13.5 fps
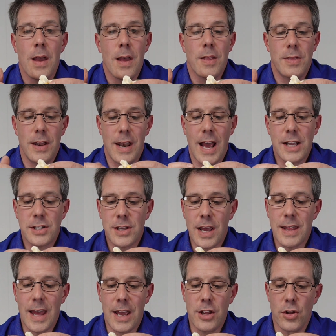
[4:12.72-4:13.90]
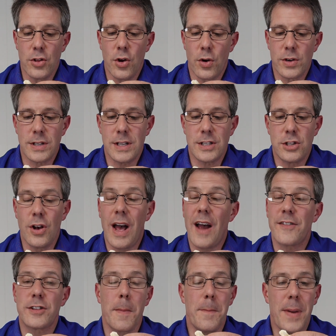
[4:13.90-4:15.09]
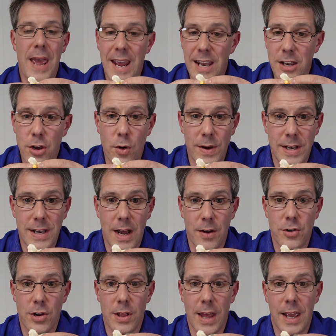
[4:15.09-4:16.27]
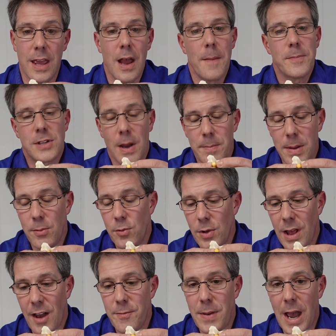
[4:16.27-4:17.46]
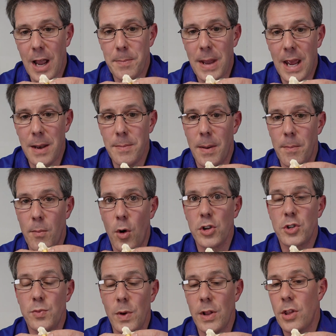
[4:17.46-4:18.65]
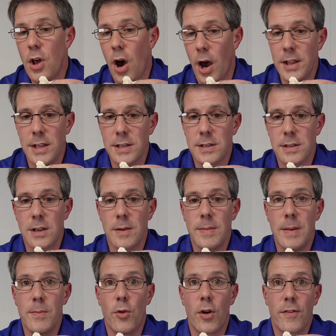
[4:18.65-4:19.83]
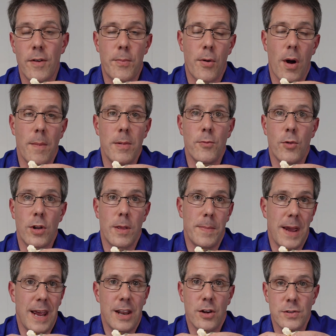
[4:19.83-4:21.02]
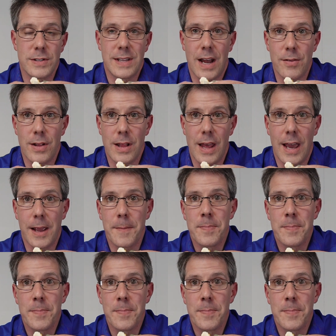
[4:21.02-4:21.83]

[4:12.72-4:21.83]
the next thing that you'll notice is you'll have some pain going down your leg. Some people will have back pain, but most will not. This is going to be more of a problem where the pain goes down the leg.